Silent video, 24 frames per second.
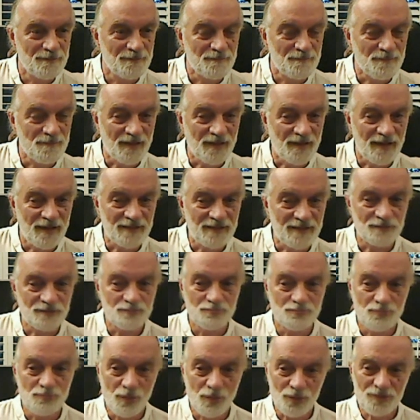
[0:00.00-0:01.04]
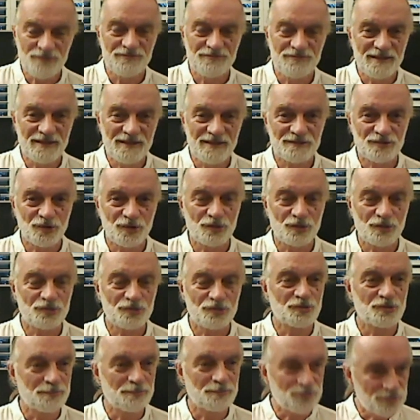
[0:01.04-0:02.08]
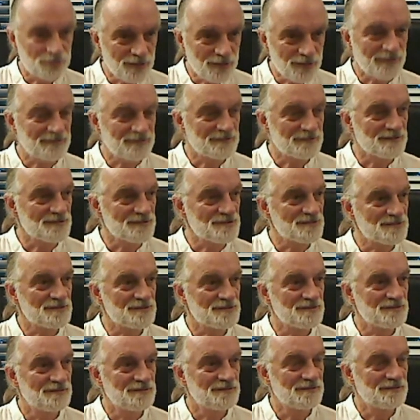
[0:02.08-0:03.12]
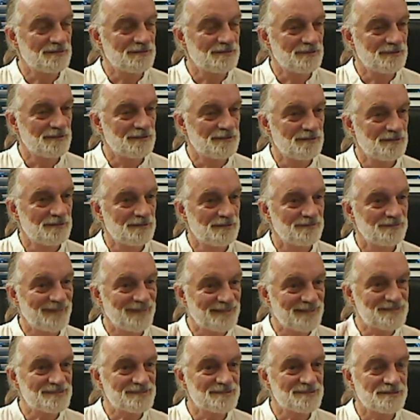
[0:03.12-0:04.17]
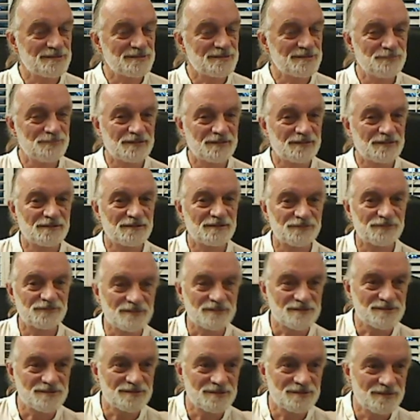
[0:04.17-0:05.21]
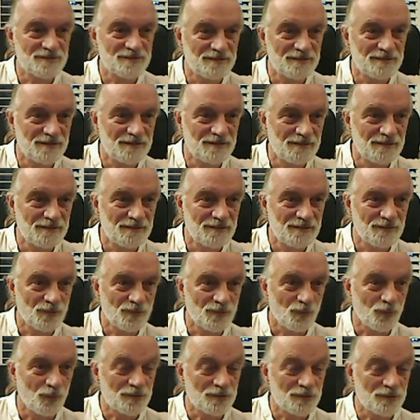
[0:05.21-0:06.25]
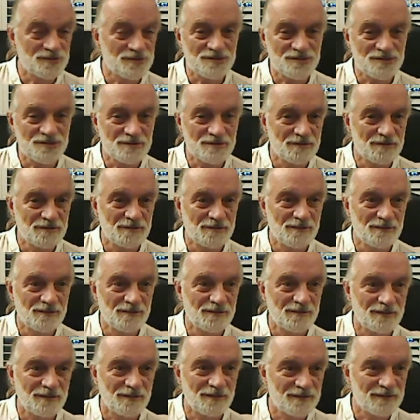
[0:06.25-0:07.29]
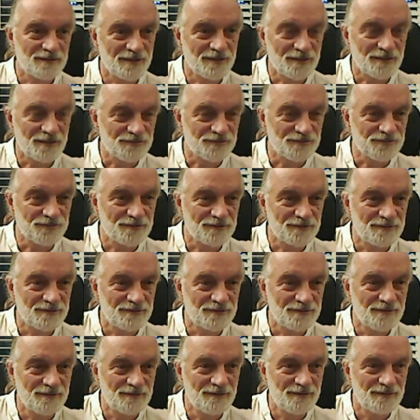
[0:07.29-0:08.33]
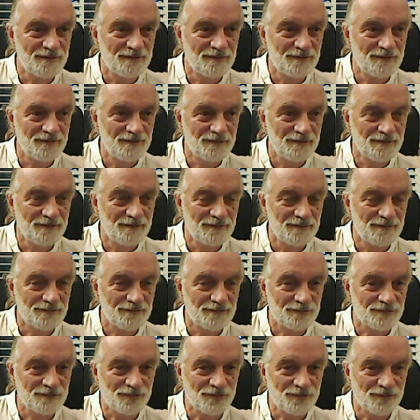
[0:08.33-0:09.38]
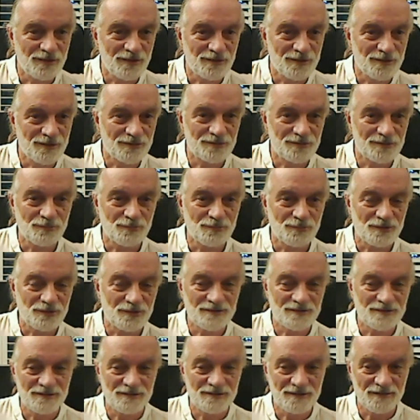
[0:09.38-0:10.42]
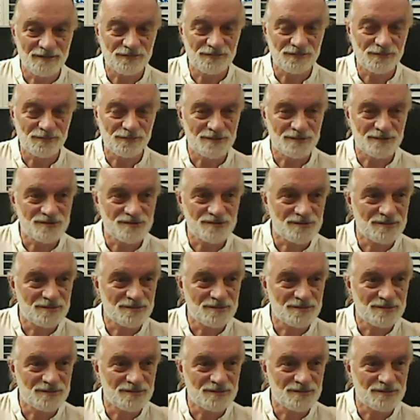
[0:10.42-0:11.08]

And it motivated her to practice. That's the big difference. Words are enough. We've all heard more than enough words.